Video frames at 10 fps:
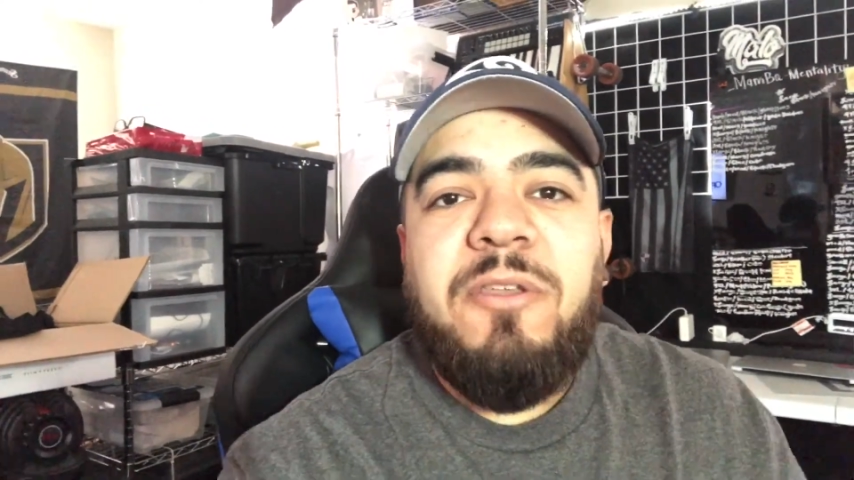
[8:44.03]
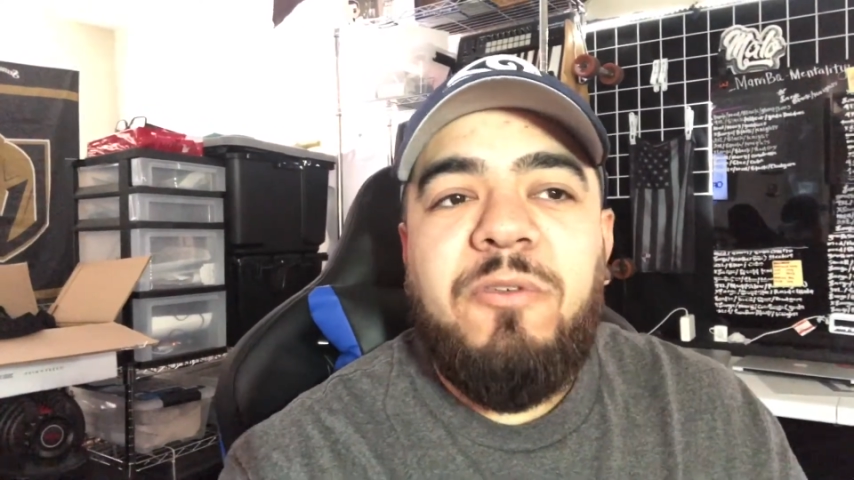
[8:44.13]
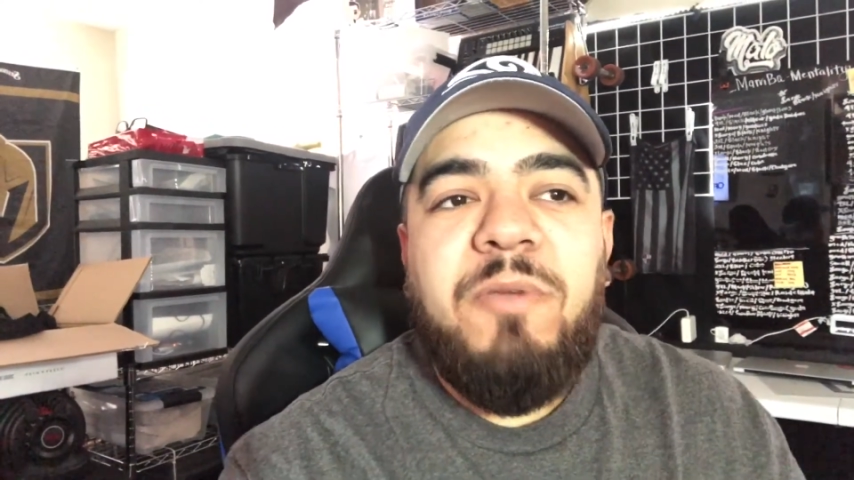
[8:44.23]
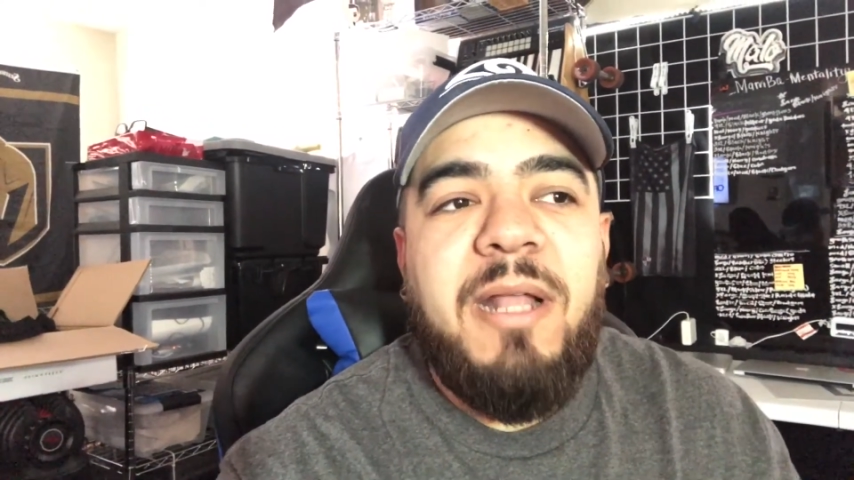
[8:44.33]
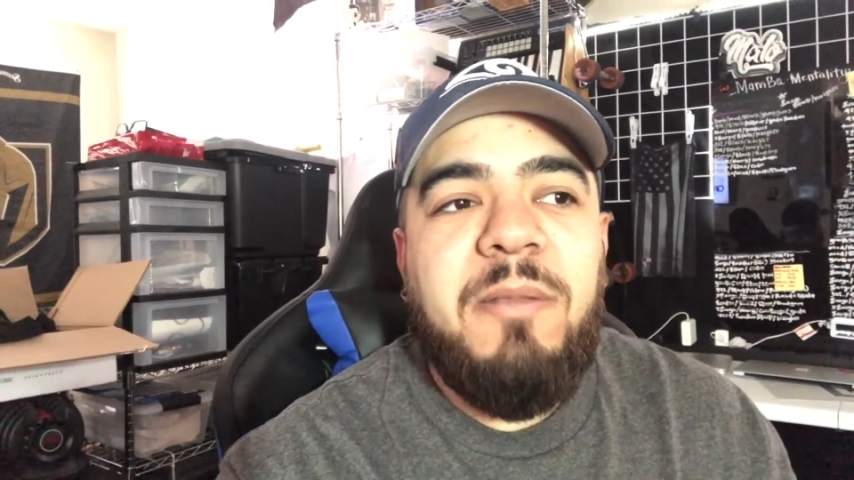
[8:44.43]

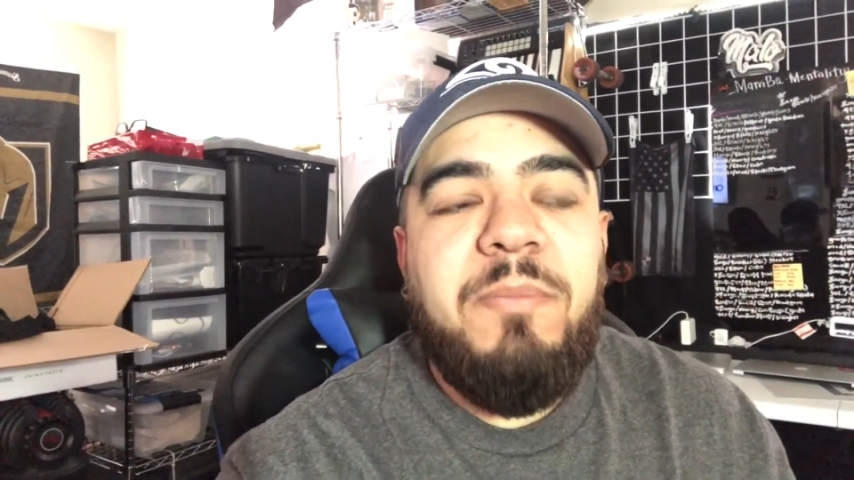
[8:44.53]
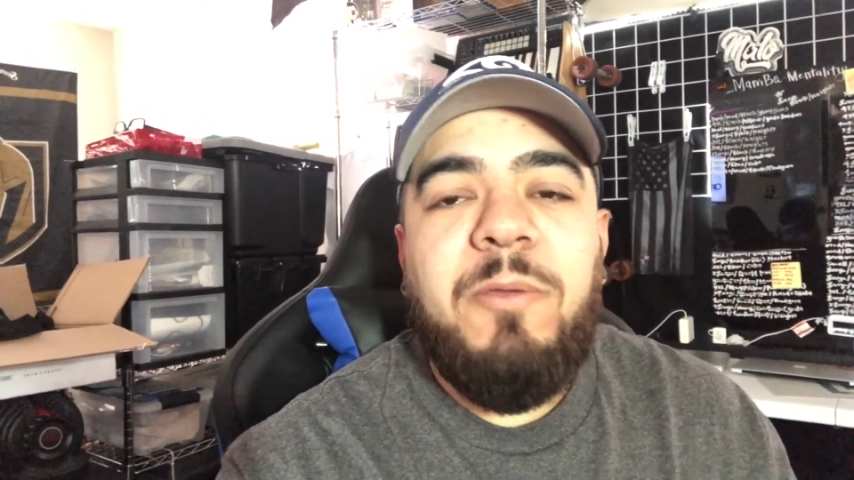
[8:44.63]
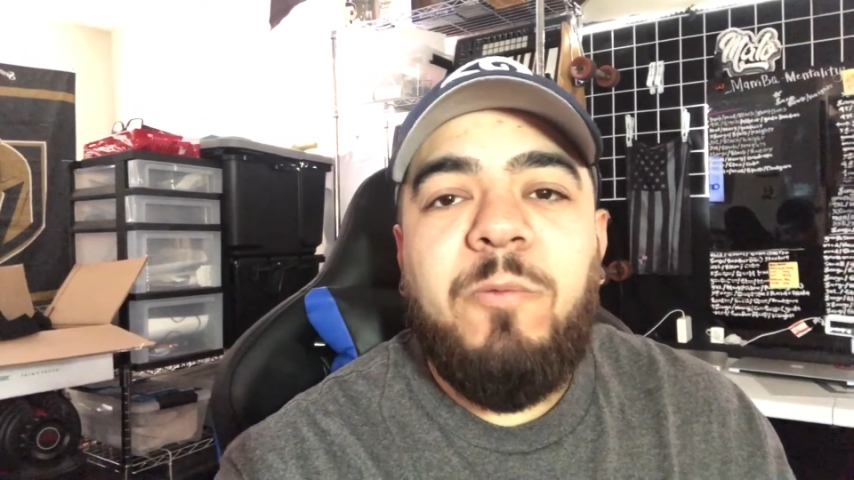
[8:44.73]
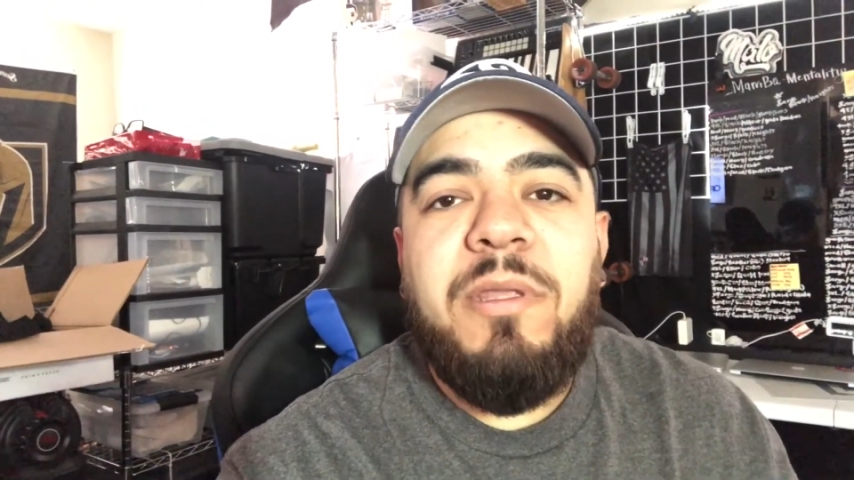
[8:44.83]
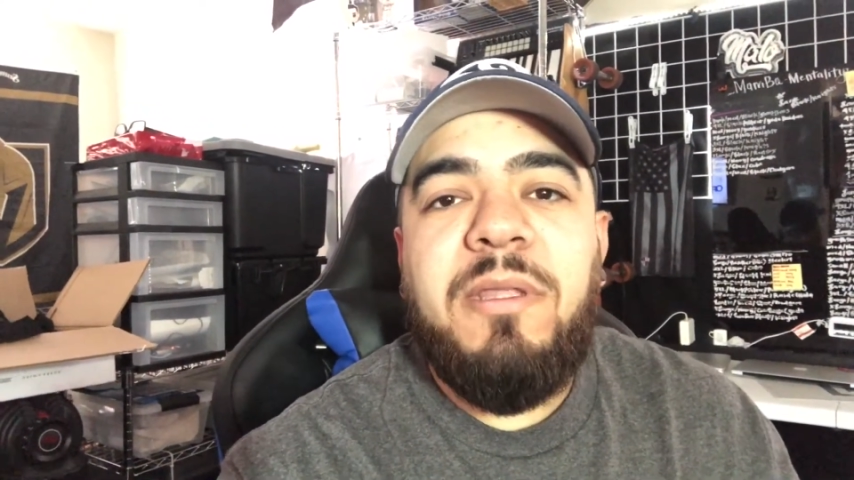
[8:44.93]
You gotta be
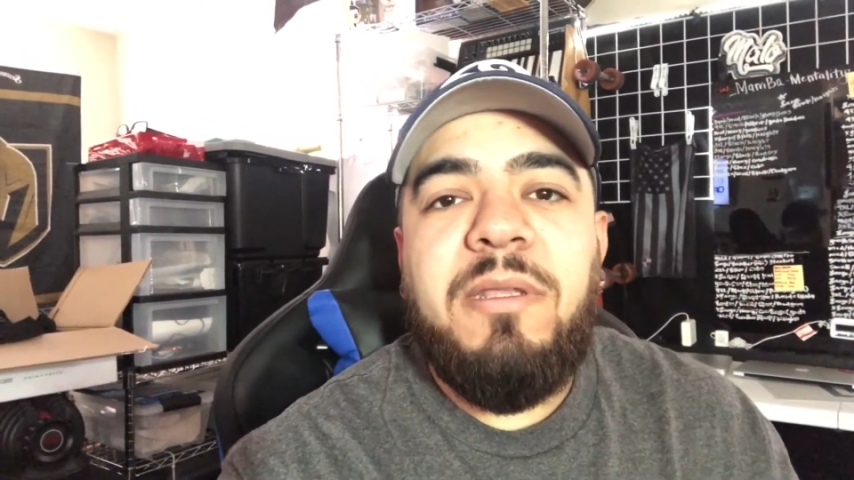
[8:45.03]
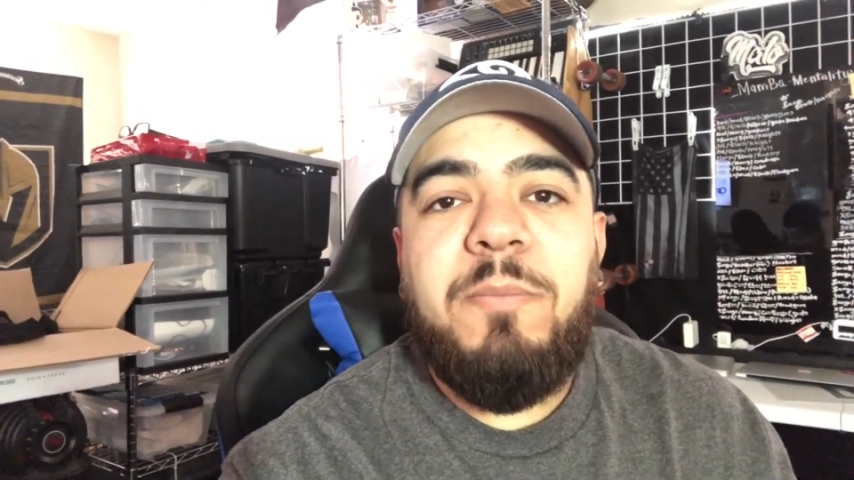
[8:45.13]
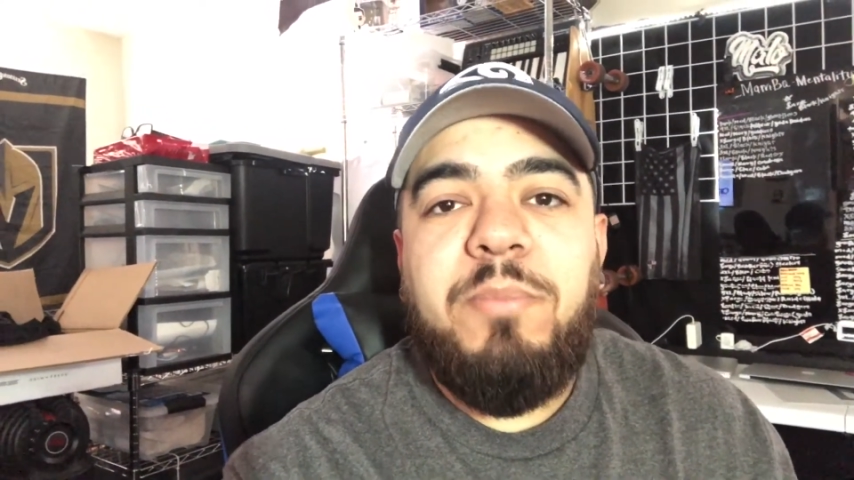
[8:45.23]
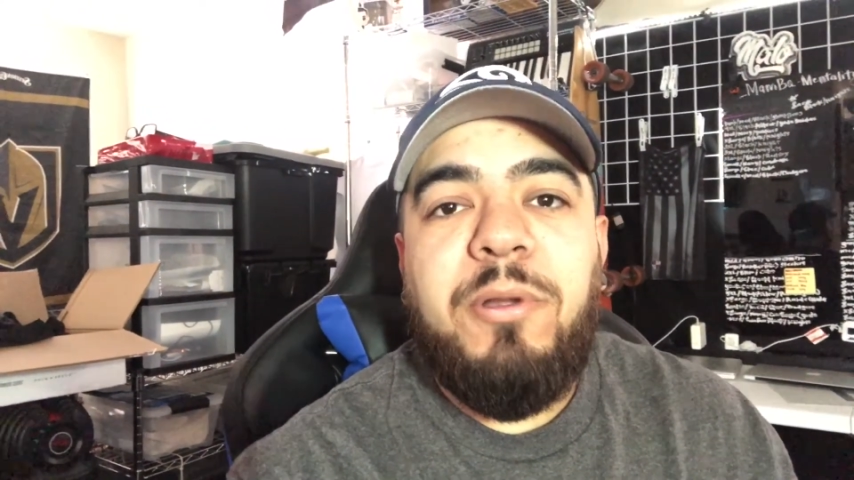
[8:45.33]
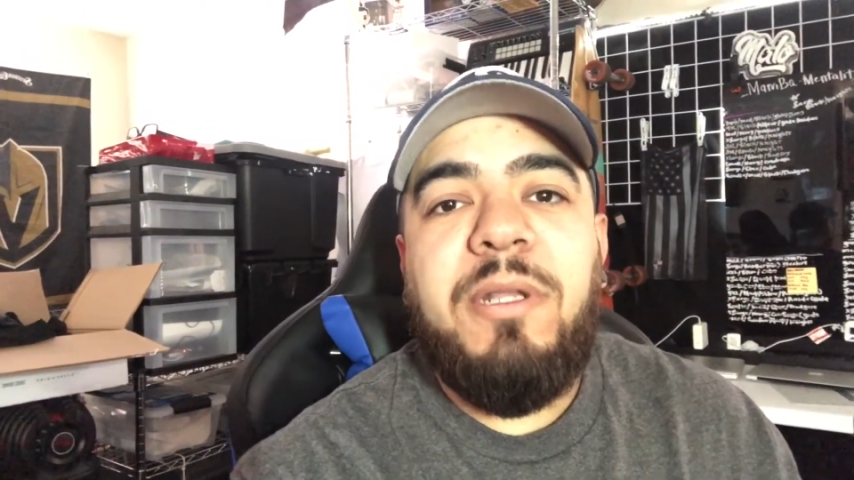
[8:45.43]
willing to
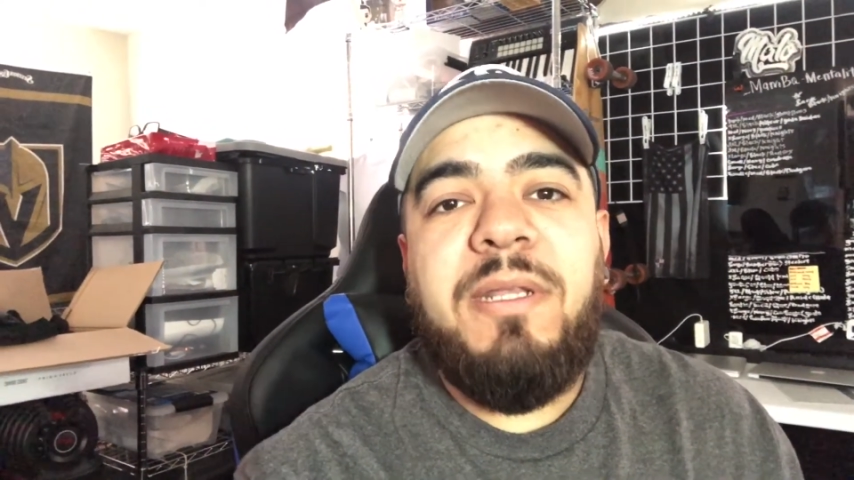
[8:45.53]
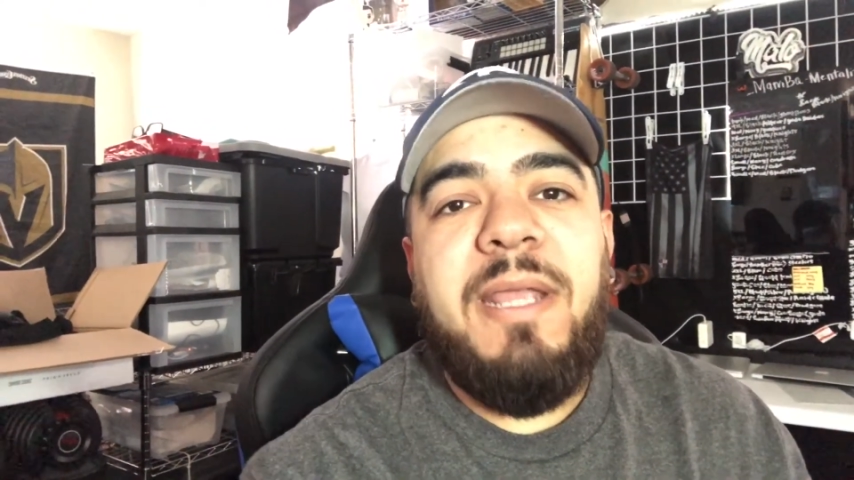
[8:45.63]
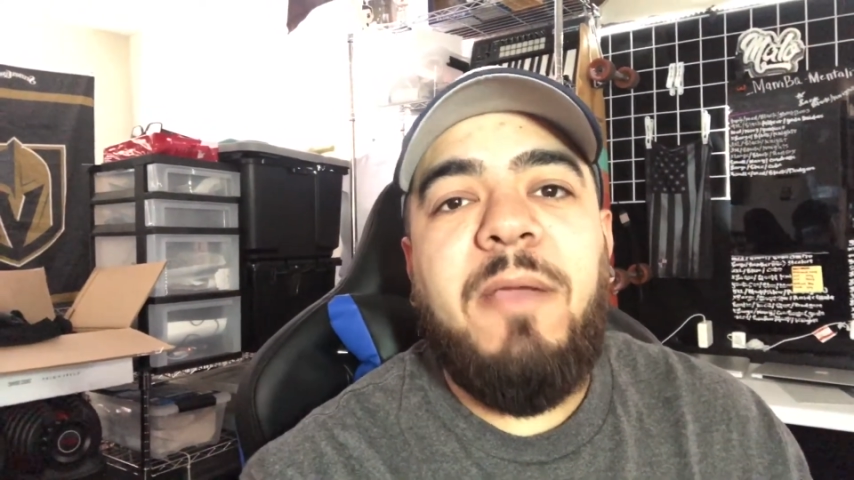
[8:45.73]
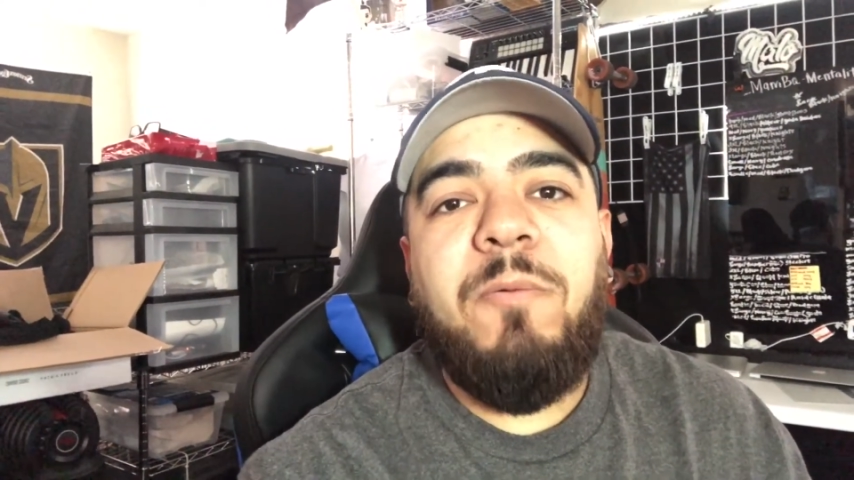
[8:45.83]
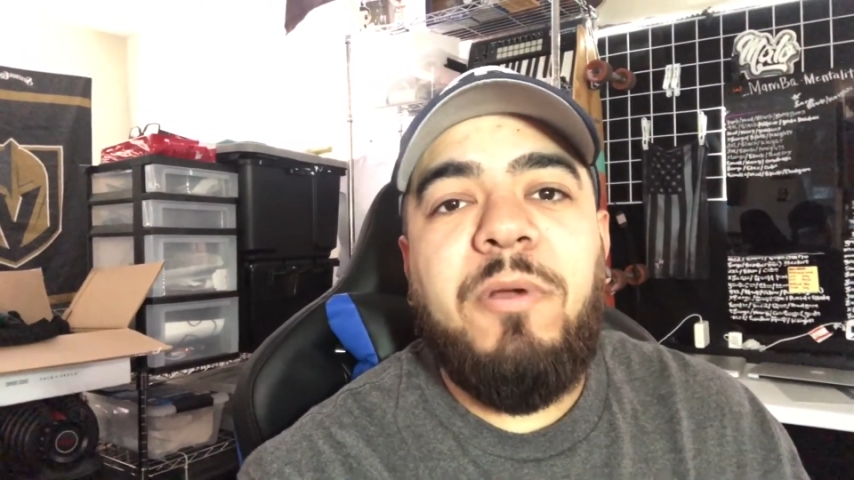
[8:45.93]
put in
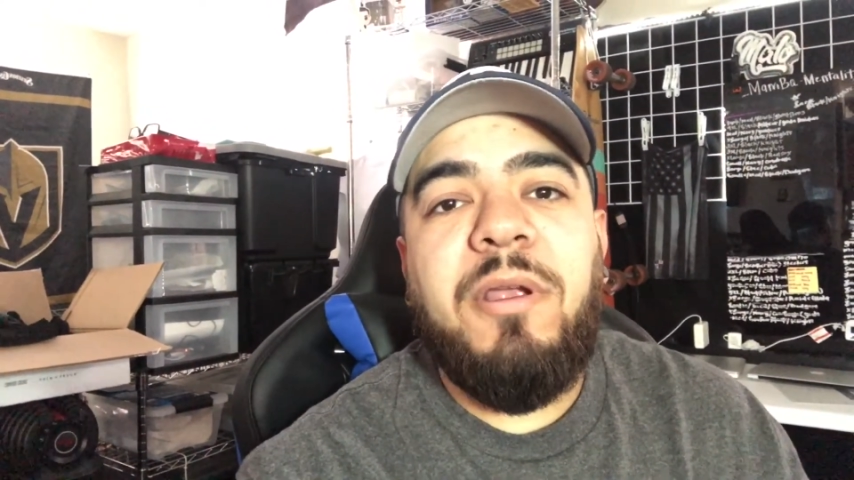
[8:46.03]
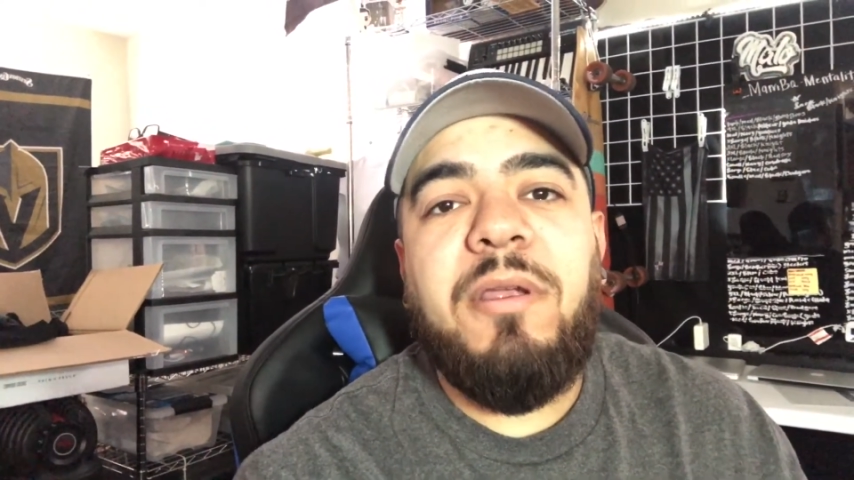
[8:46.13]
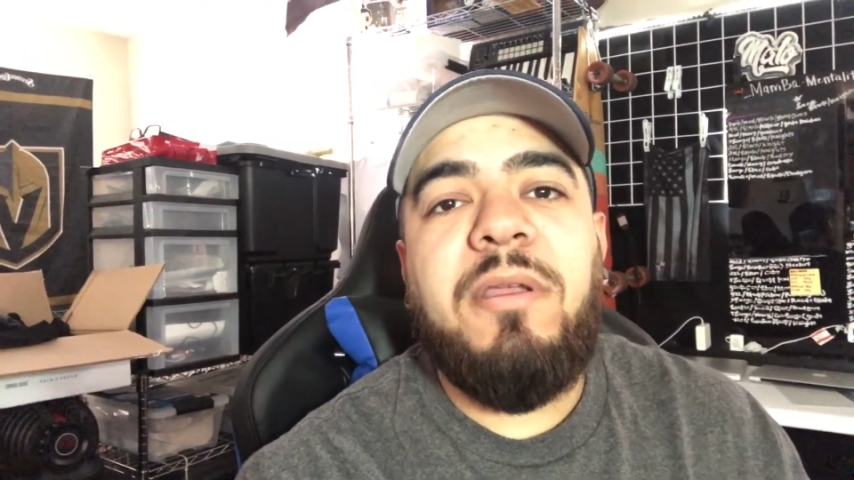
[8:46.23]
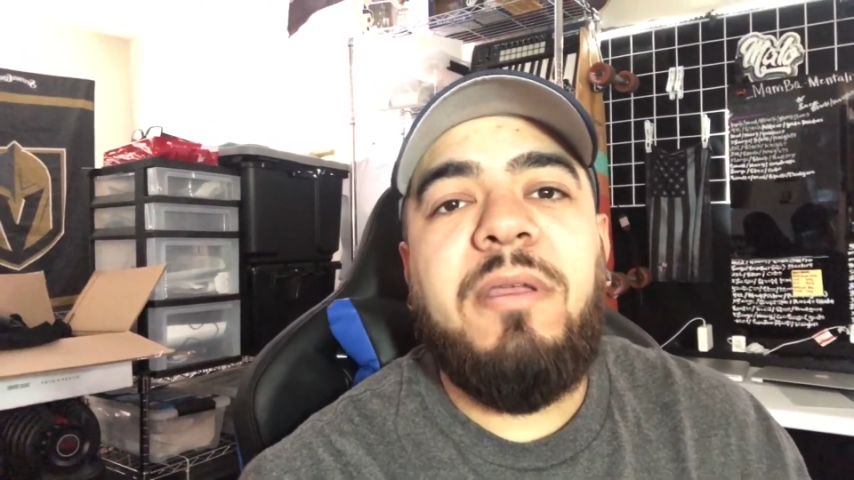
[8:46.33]
that work